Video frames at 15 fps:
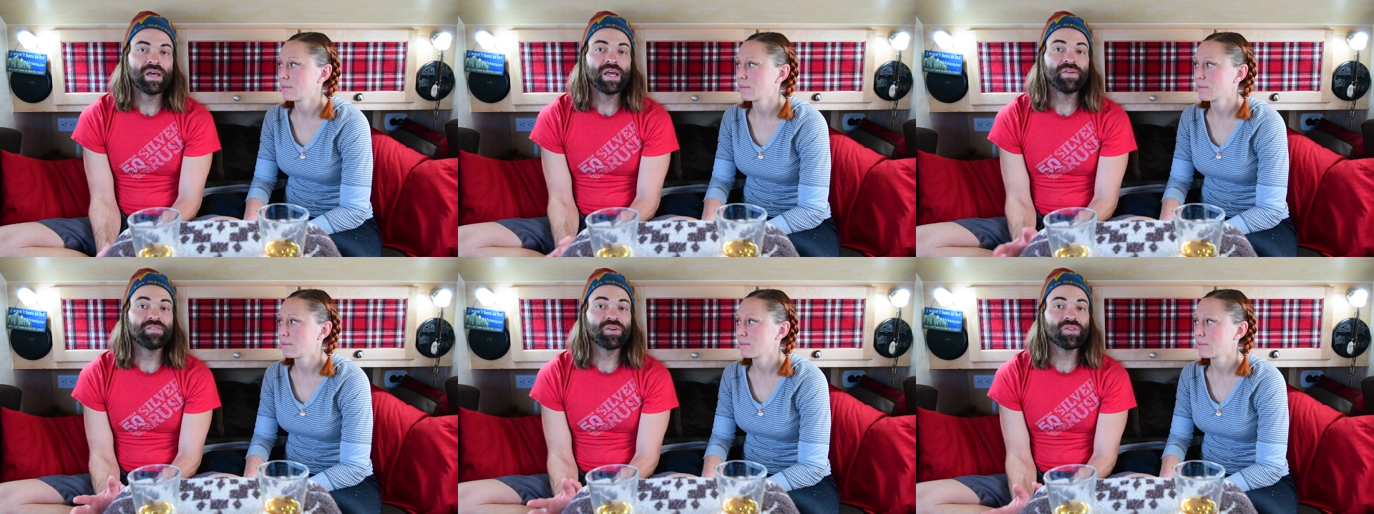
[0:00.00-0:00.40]

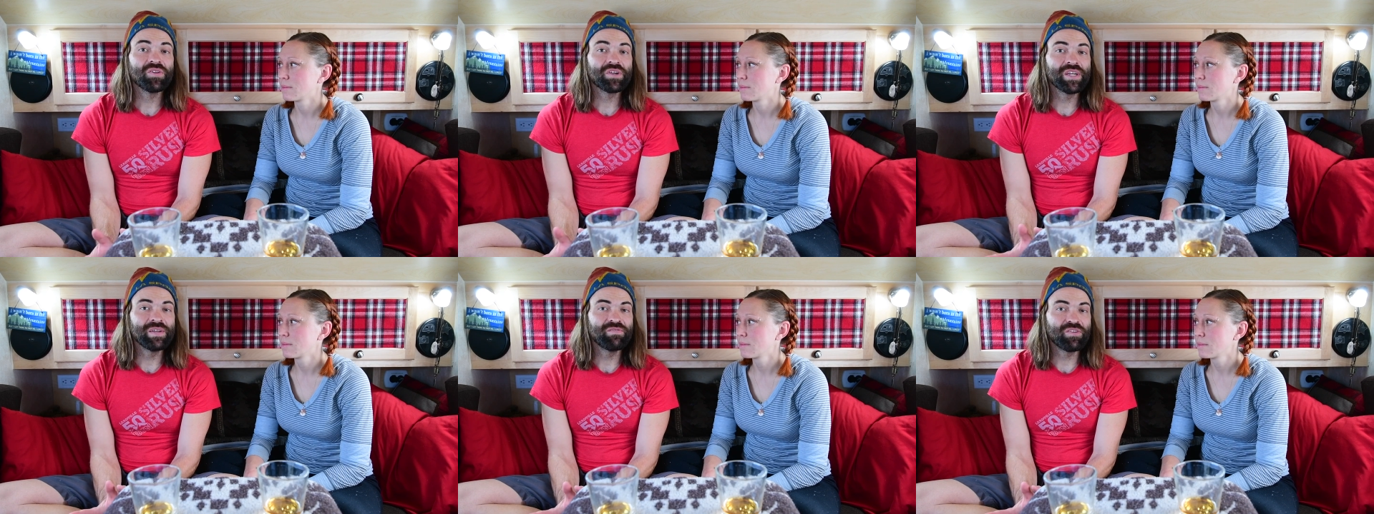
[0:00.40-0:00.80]
Speaker 1: If you're
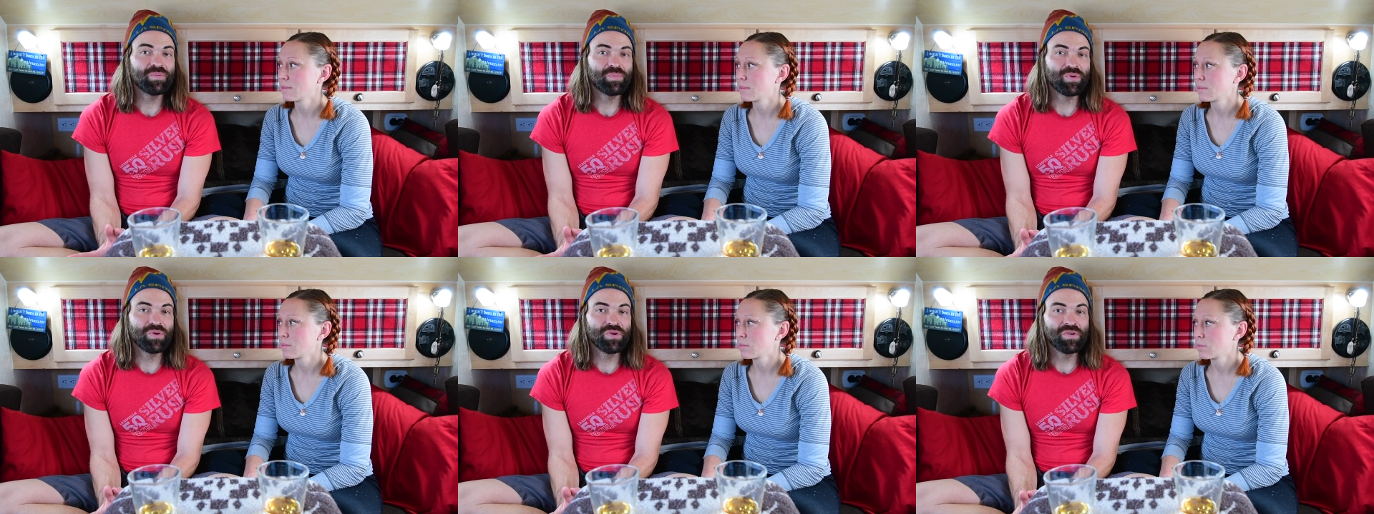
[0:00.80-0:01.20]
looking for
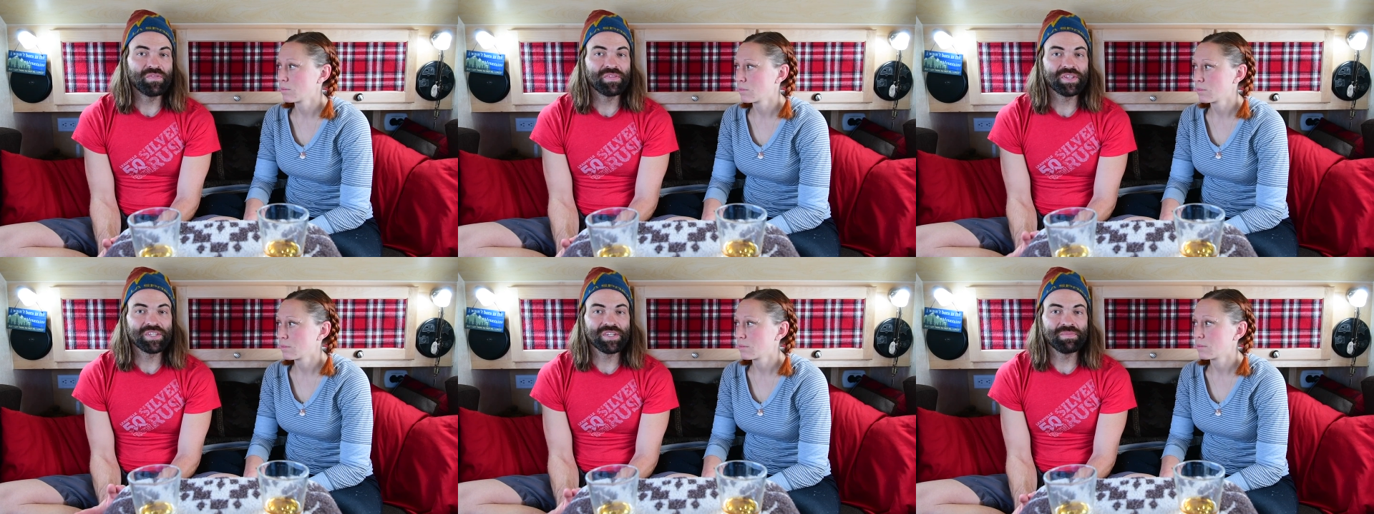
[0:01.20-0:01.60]

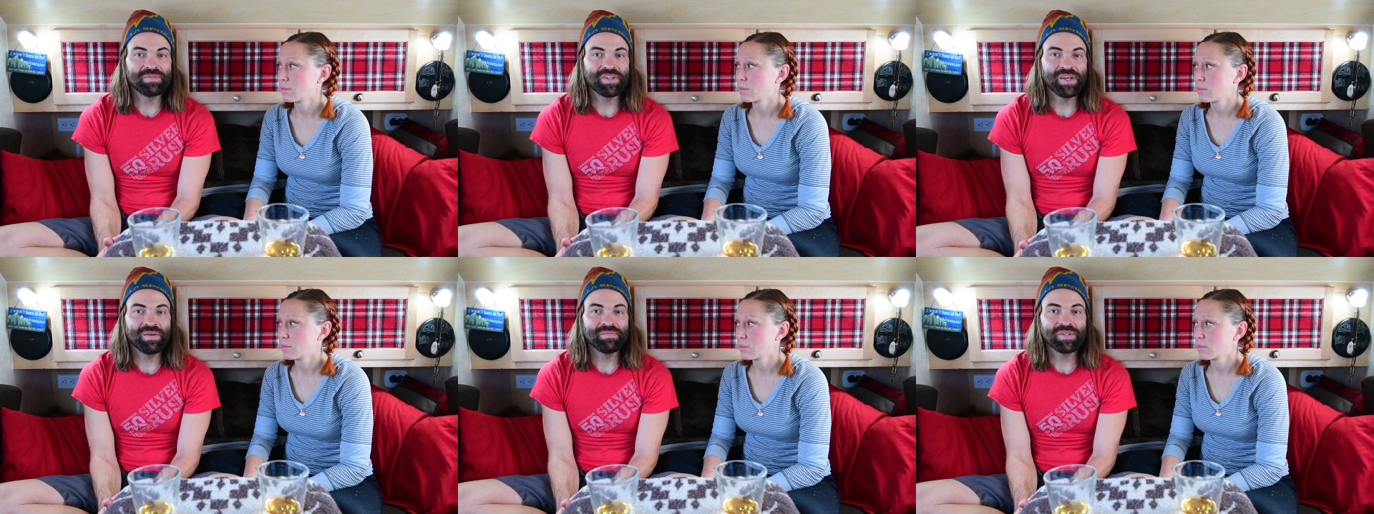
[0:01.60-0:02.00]
proof that
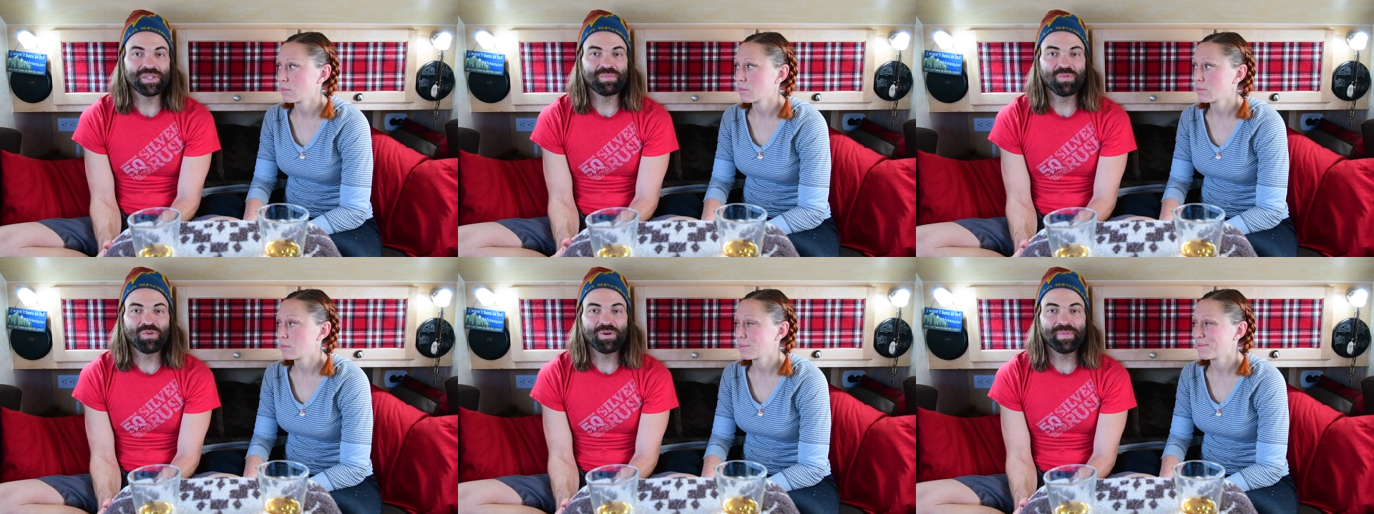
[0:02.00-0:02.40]
sometimes
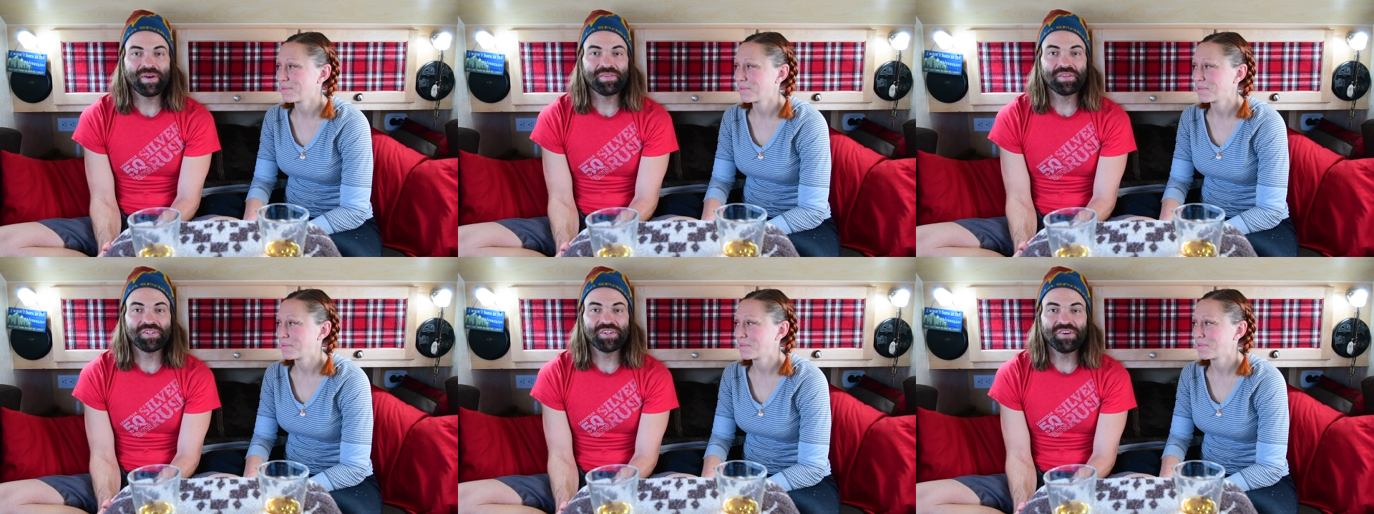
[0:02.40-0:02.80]
it's more
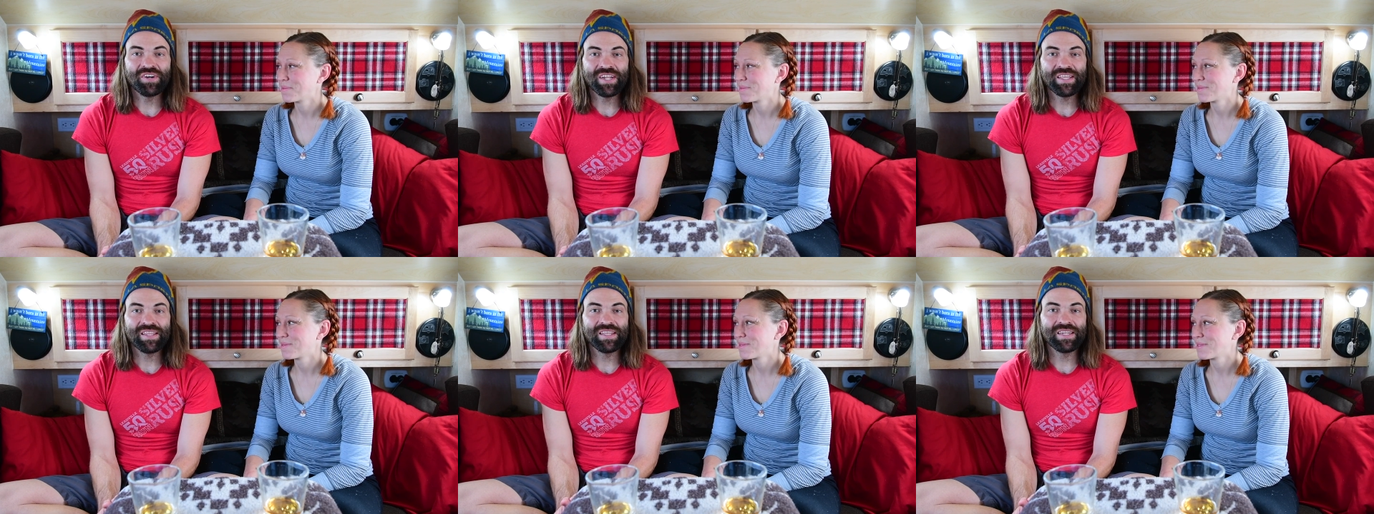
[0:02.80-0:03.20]
about the
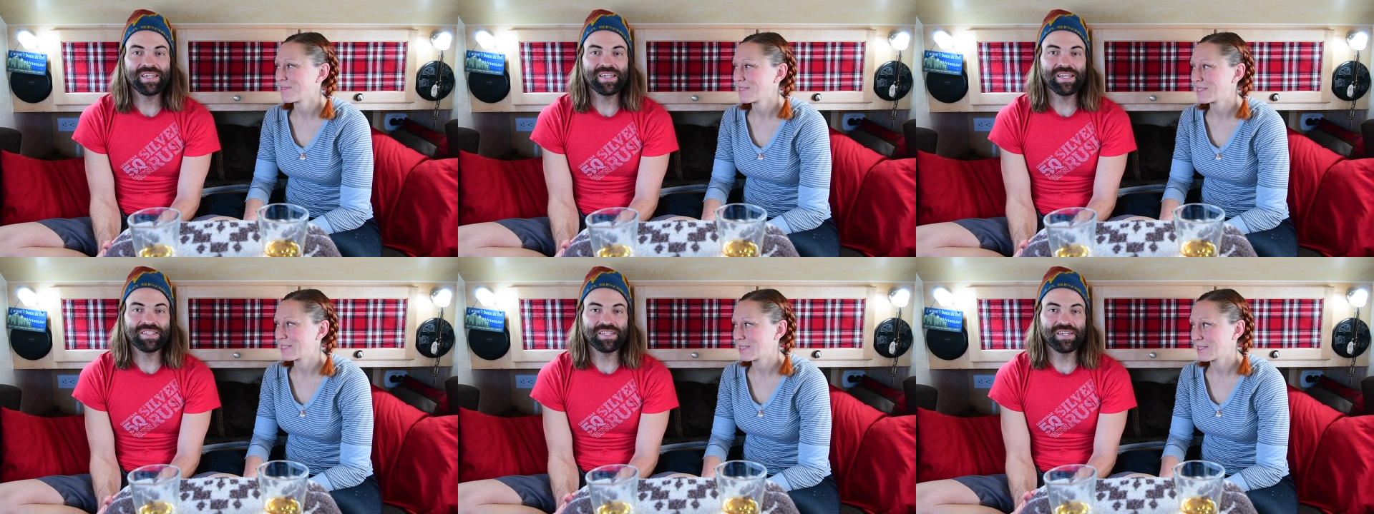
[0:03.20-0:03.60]
journey than
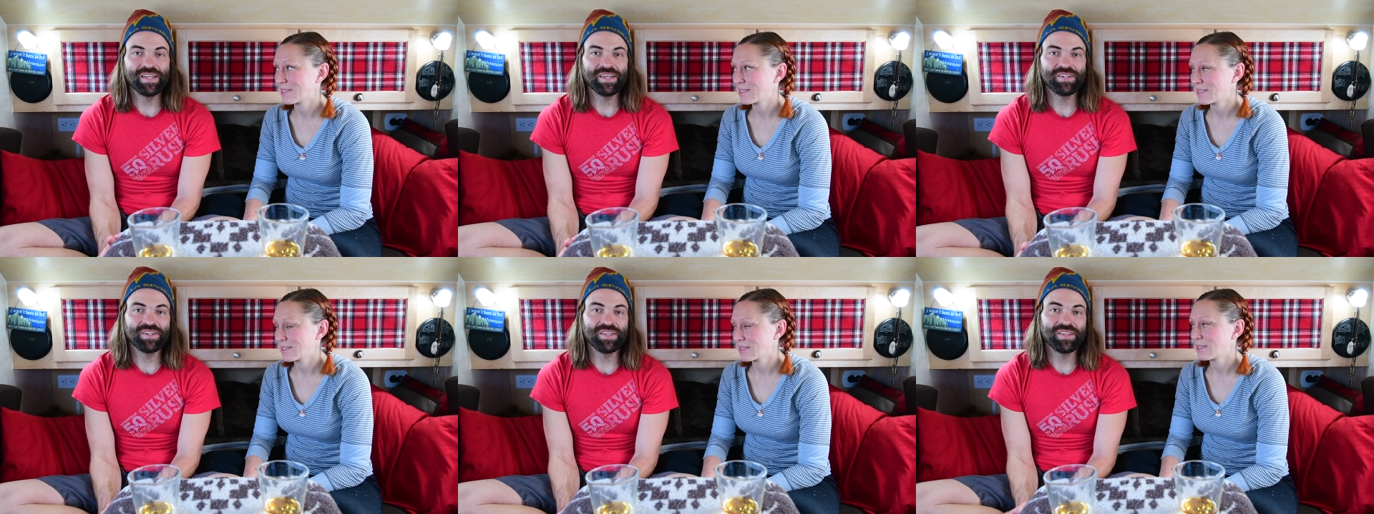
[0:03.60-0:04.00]
the
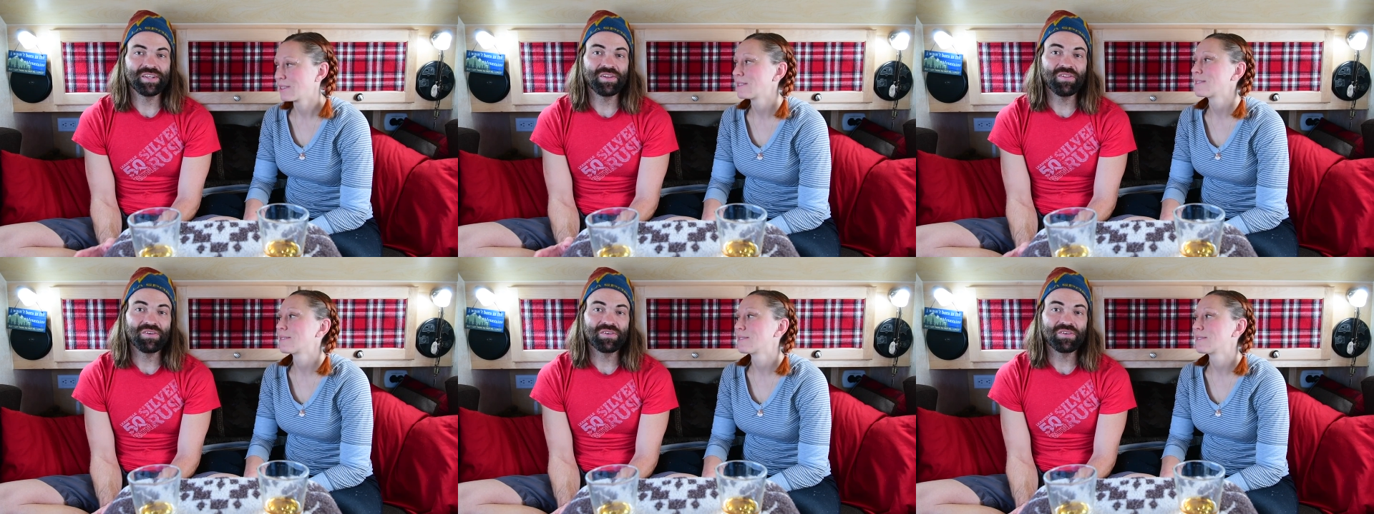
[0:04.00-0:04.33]
destination, then